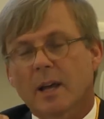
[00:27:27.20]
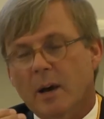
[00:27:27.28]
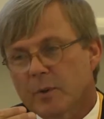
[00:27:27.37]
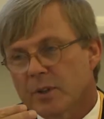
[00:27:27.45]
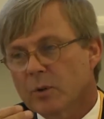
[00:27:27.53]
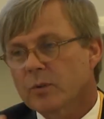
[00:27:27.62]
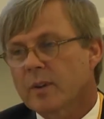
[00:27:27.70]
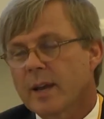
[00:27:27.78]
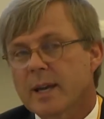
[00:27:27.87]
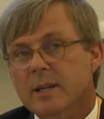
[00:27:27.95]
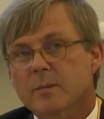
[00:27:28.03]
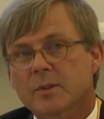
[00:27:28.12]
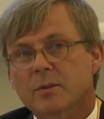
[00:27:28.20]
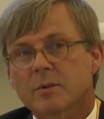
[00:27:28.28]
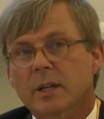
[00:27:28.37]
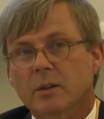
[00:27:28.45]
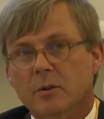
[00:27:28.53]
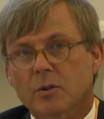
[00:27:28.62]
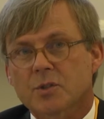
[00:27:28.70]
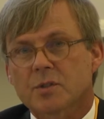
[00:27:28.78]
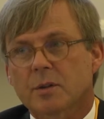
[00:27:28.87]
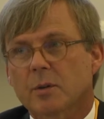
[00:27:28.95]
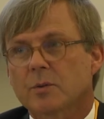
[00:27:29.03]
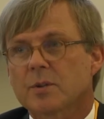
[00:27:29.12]
and we don't take them at the right
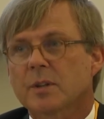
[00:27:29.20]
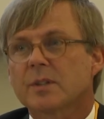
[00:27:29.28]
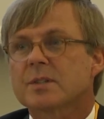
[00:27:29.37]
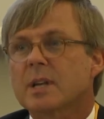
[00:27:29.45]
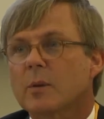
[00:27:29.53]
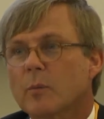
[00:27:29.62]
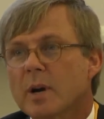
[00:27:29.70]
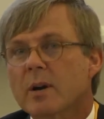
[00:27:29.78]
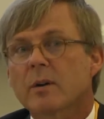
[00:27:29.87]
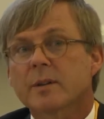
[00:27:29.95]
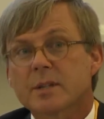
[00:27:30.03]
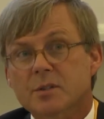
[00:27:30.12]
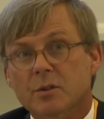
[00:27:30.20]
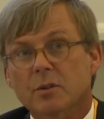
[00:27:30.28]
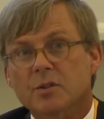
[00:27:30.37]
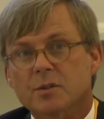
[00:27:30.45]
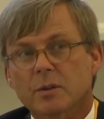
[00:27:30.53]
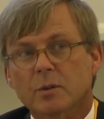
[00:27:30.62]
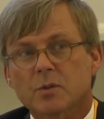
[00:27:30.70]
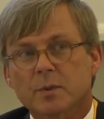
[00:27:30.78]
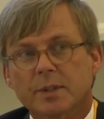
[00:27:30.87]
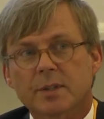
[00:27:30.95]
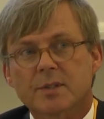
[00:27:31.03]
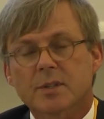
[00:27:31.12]
crossroads. Understand where are these crossroads
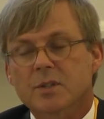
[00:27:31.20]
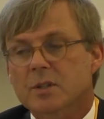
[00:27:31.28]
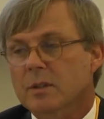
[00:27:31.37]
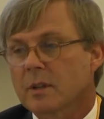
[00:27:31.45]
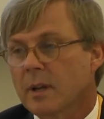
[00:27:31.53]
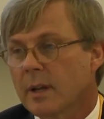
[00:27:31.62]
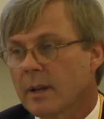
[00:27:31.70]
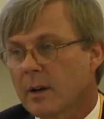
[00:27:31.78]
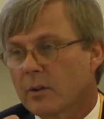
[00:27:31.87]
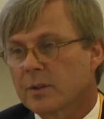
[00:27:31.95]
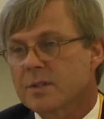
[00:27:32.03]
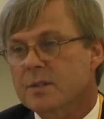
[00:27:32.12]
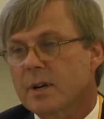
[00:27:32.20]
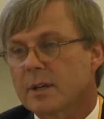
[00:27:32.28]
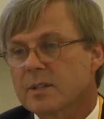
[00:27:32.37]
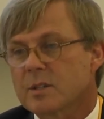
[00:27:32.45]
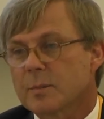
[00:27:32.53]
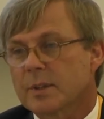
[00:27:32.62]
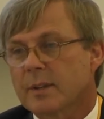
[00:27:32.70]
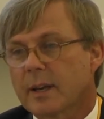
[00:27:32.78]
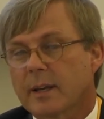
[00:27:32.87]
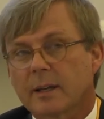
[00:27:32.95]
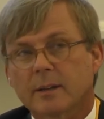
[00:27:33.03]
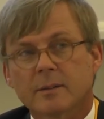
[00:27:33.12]
where decision on design is to be
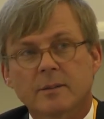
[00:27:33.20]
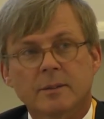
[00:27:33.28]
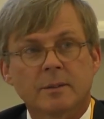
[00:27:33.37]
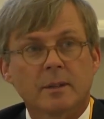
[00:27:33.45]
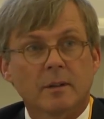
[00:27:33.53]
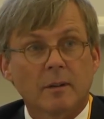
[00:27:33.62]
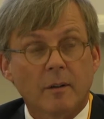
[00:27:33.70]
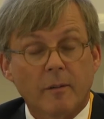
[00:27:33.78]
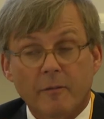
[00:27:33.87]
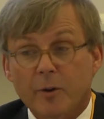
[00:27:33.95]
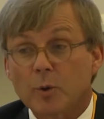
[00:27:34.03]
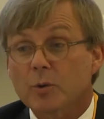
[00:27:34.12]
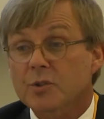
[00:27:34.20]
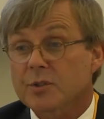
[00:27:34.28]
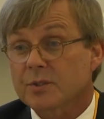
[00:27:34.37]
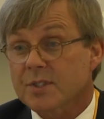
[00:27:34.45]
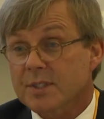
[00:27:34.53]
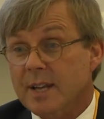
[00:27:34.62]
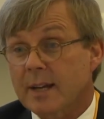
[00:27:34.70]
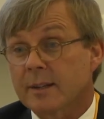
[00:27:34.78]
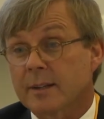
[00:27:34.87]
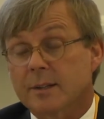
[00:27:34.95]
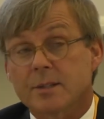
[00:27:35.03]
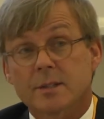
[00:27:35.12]
taken. Focus on
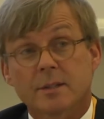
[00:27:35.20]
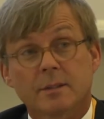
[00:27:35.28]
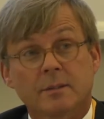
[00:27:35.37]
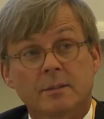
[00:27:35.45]
standards.